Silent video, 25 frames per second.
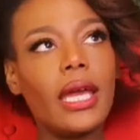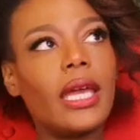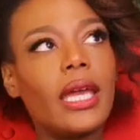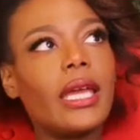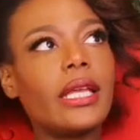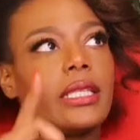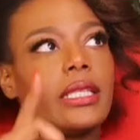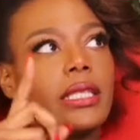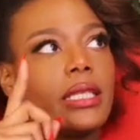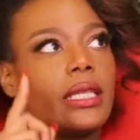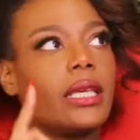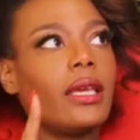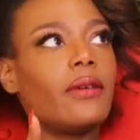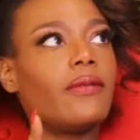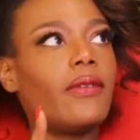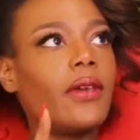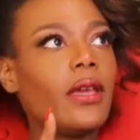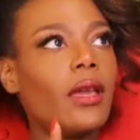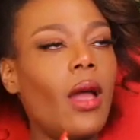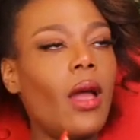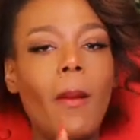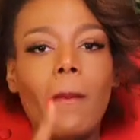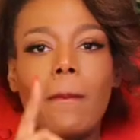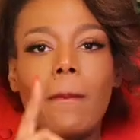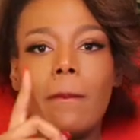It's
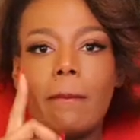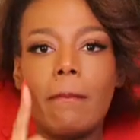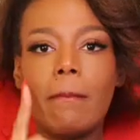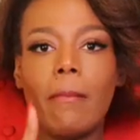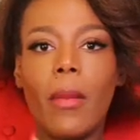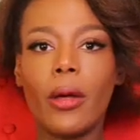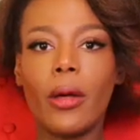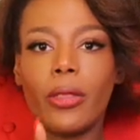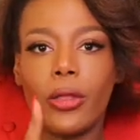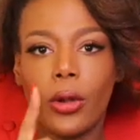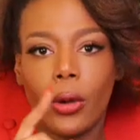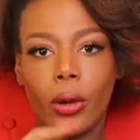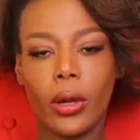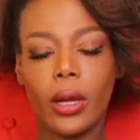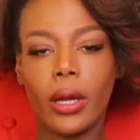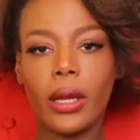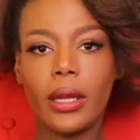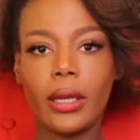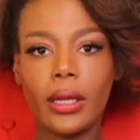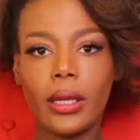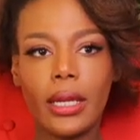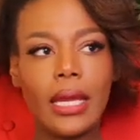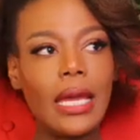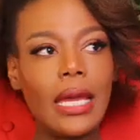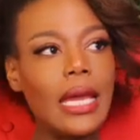giving
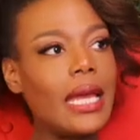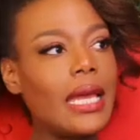motherhood.